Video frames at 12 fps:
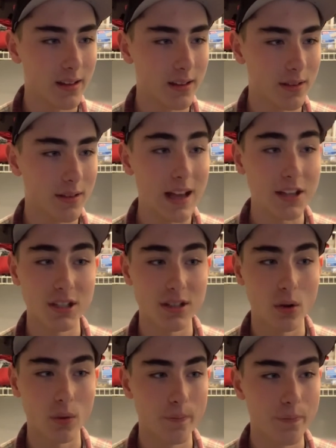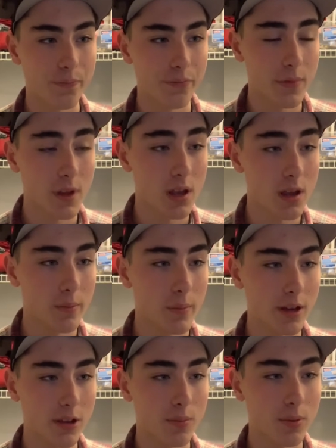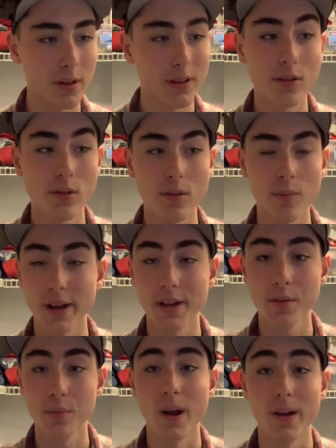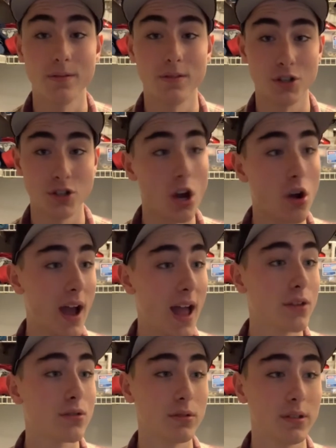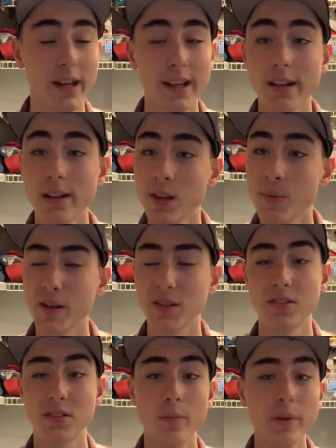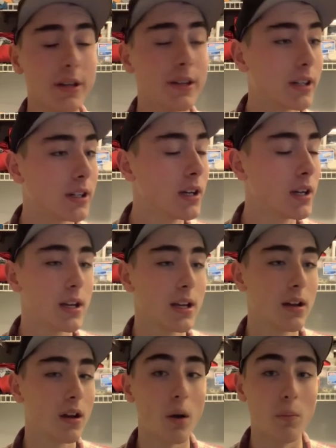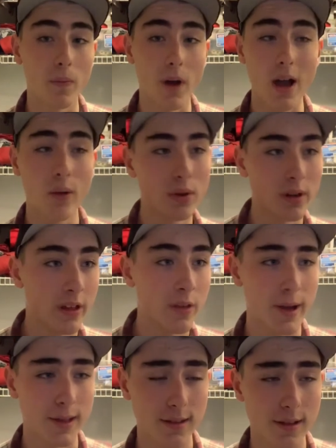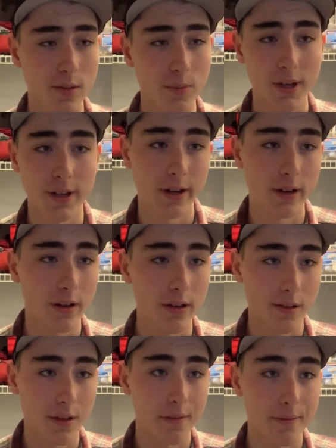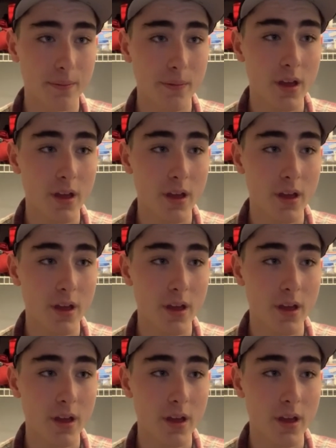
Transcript: is actually no biggest this is the biggest surprise of the show actually. They didn't expect this to be here. Um I wouldn't expect this to be here cuz of